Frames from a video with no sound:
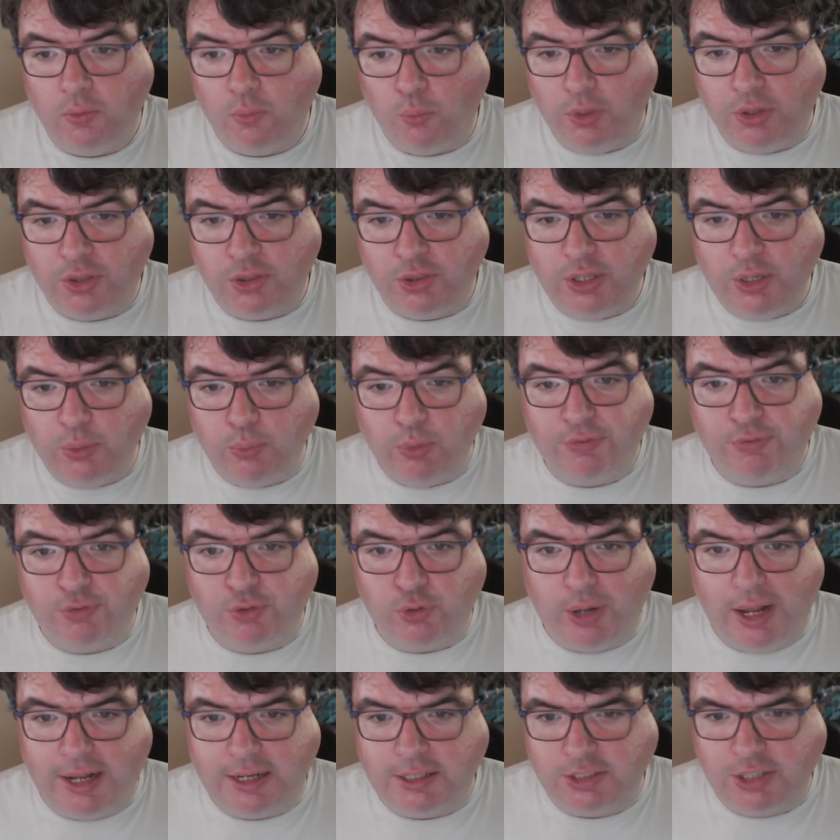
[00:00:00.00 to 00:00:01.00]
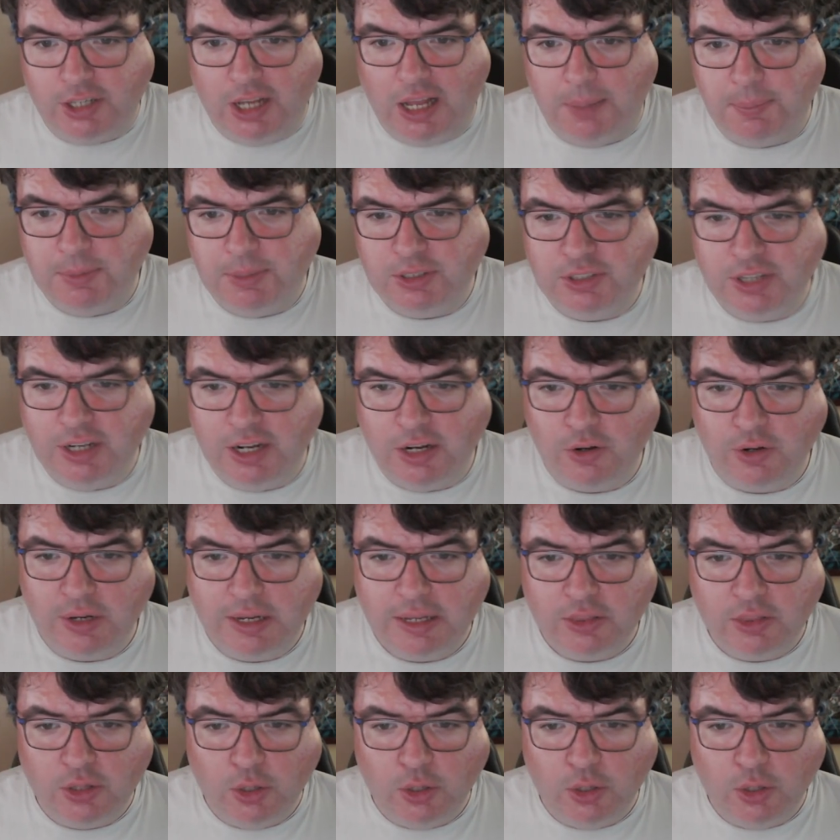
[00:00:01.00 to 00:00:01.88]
with the RiffTrax commentary,